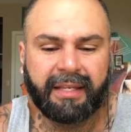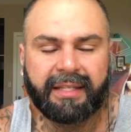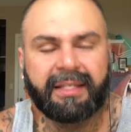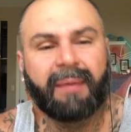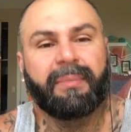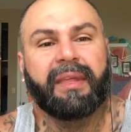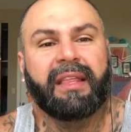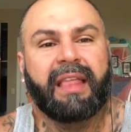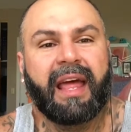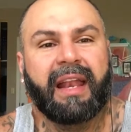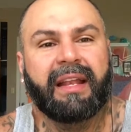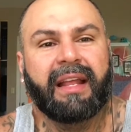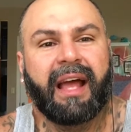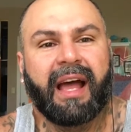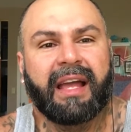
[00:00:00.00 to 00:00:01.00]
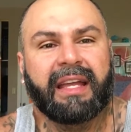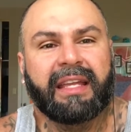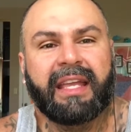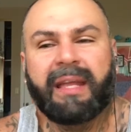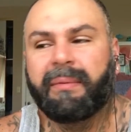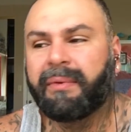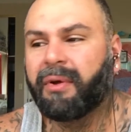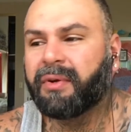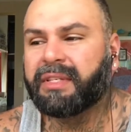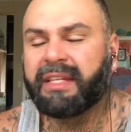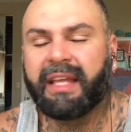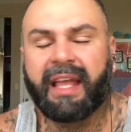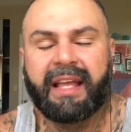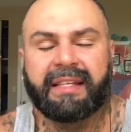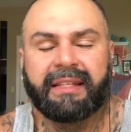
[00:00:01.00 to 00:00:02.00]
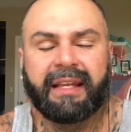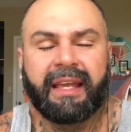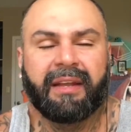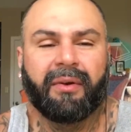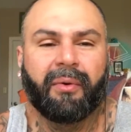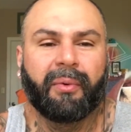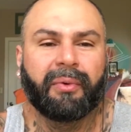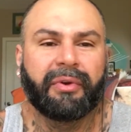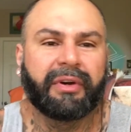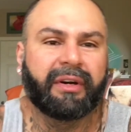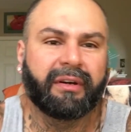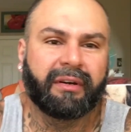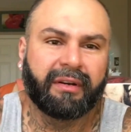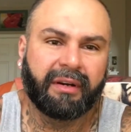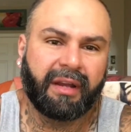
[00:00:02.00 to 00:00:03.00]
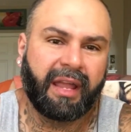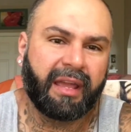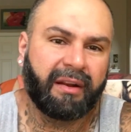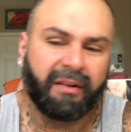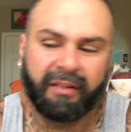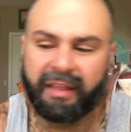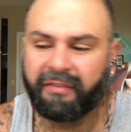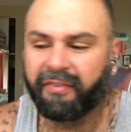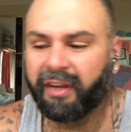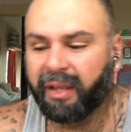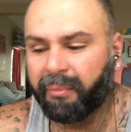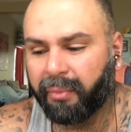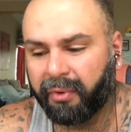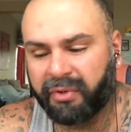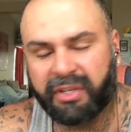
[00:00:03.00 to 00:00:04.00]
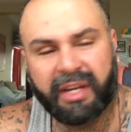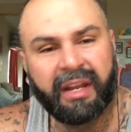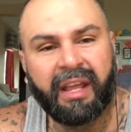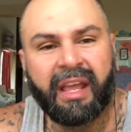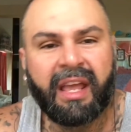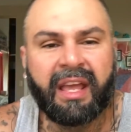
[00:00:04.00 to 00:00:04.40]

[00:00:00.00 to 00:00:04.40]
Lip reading: something that I keep noticing as I get older and all that fucking bullshit.